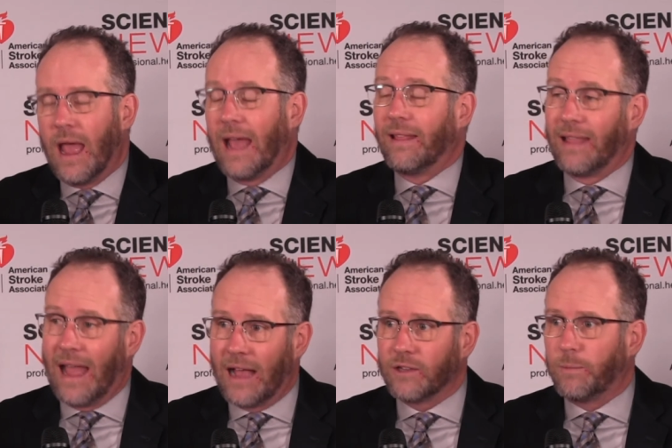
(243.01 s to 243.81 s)
And
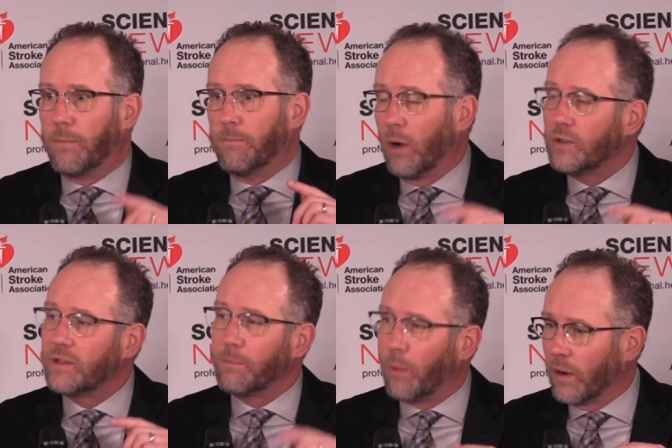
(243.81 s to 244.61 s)
last but
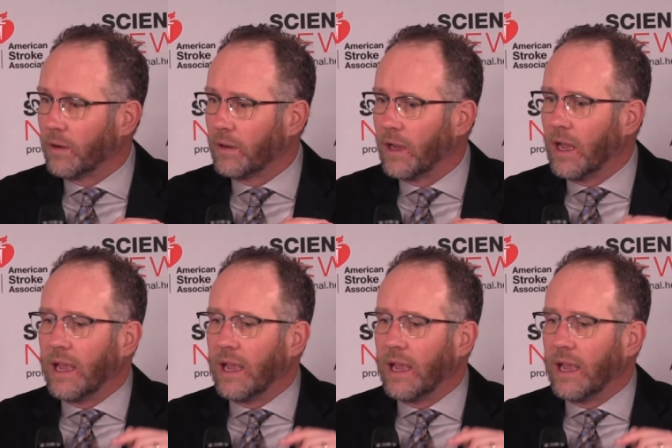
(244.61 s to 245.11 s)
most important